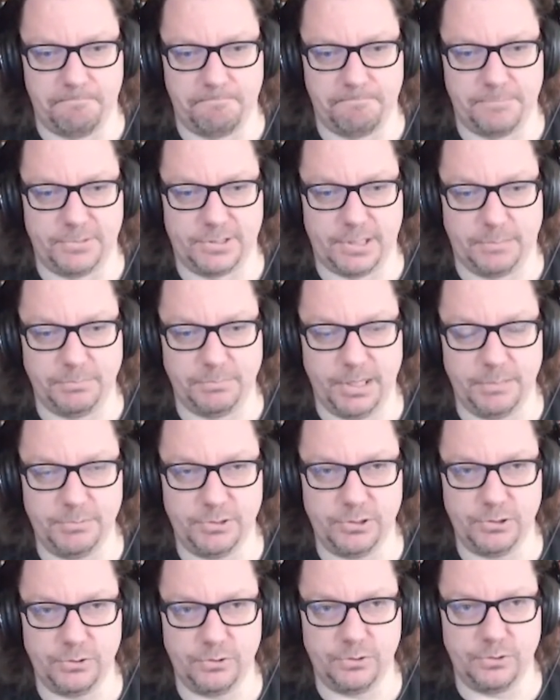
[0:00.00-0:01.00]

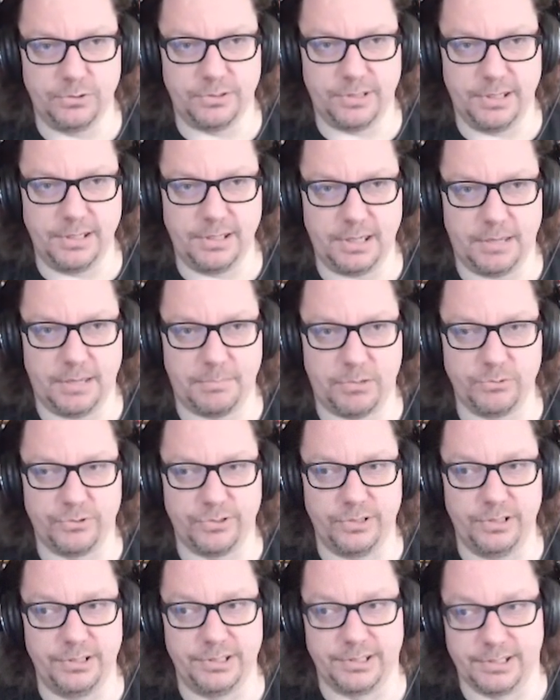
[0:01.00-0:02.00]
Sometimes you think about
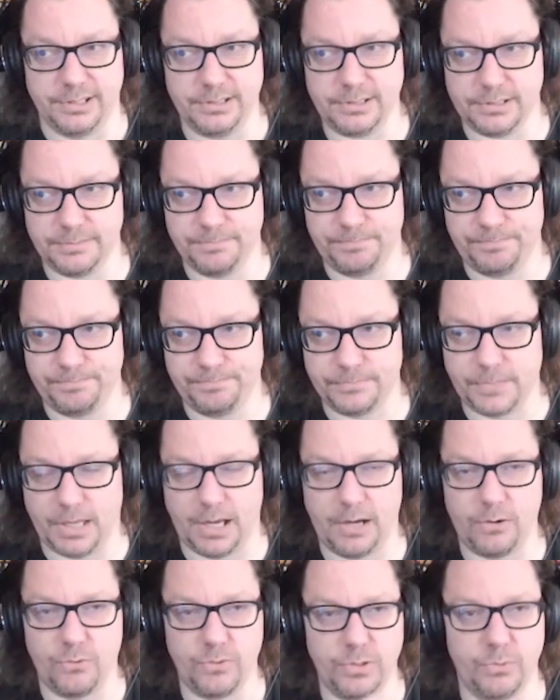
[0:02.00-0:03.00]
releases,
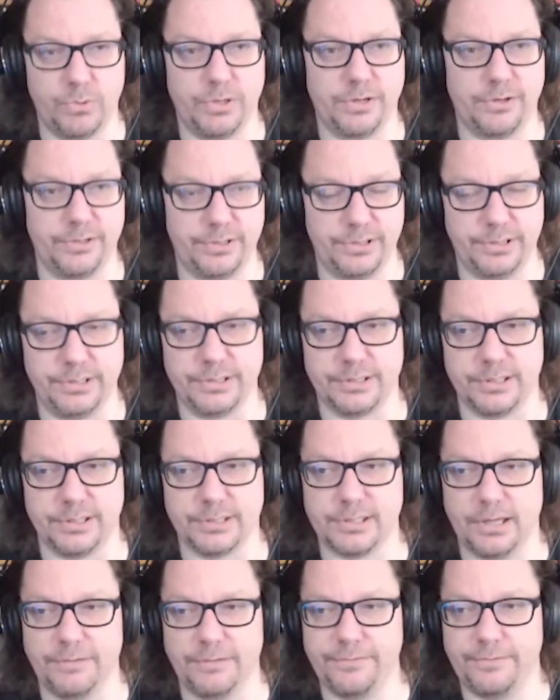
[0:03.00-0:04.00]
how we will release the
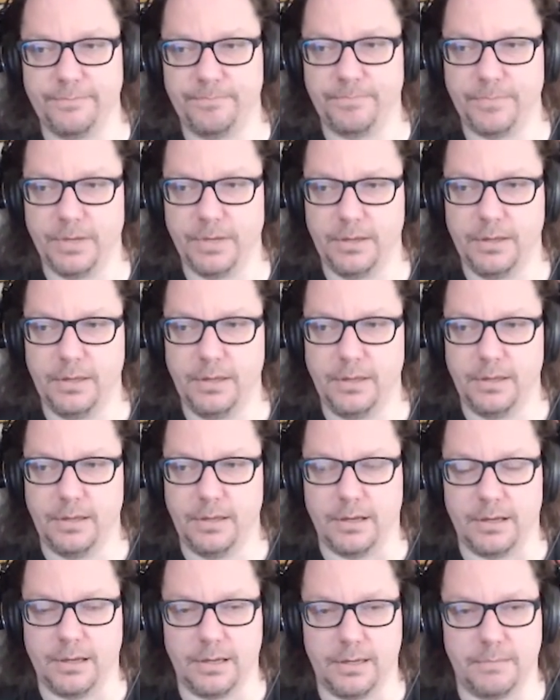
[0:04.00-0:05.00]
stuff.
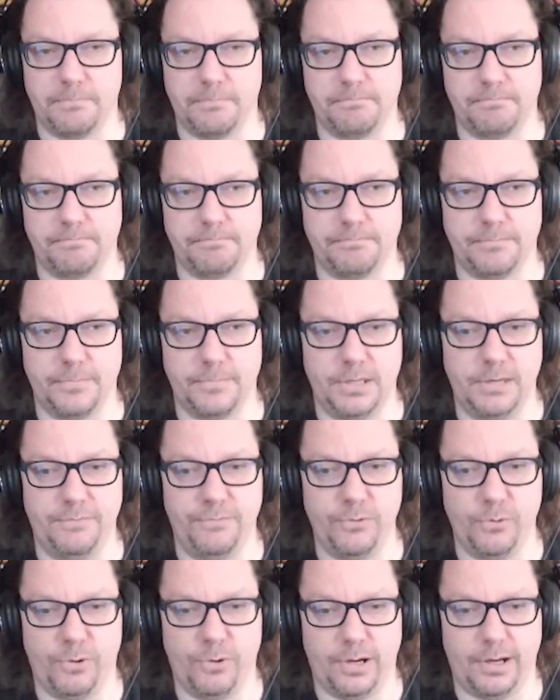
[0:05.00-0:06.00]

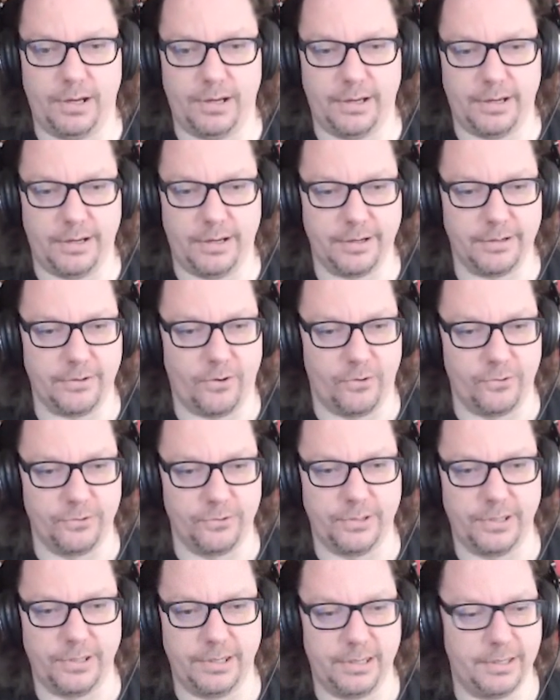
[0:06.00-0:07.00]
If you are on
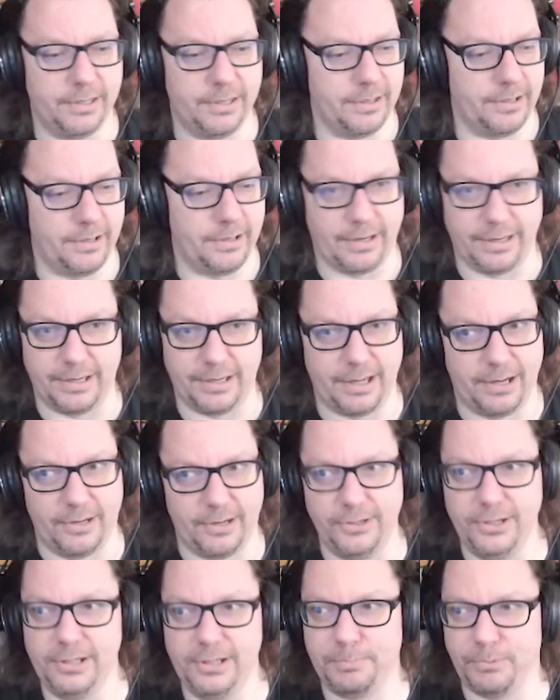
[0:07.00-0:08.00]
the like a
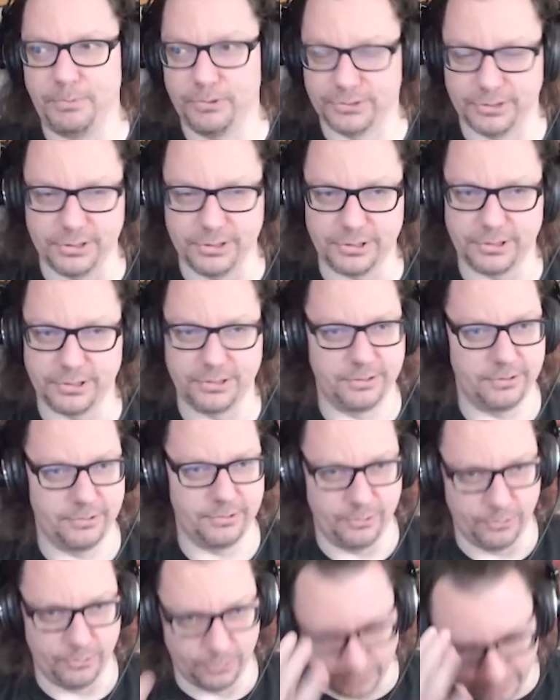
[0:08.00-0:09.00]
lead position,
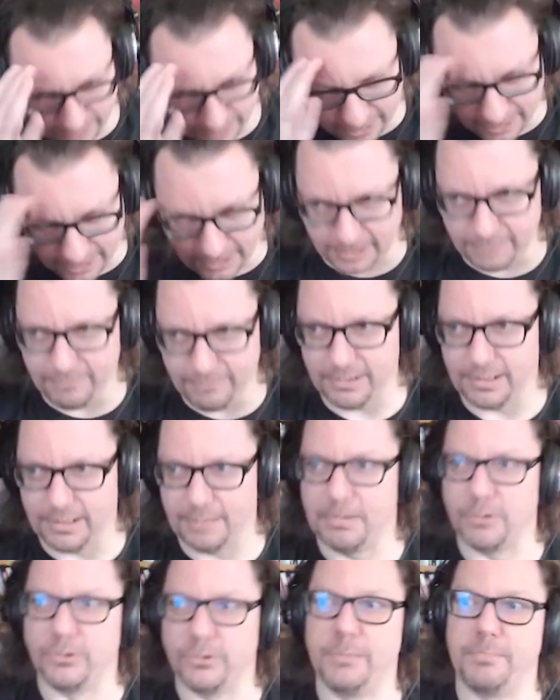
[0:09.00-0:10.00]
you think even
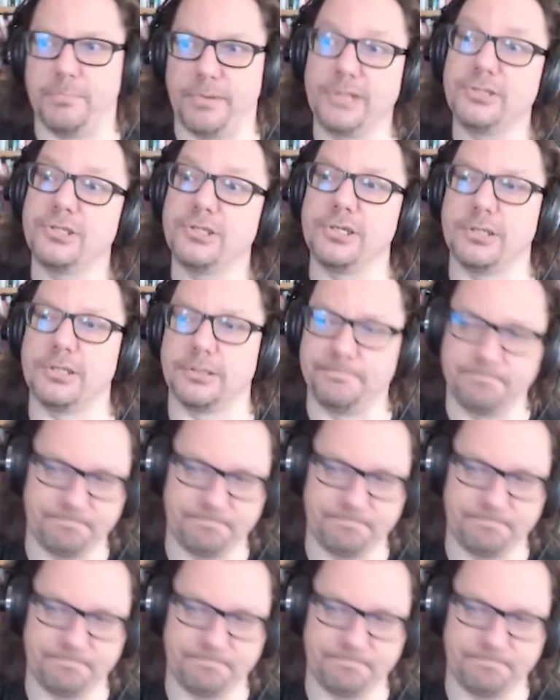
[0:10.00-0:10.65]
about the branching.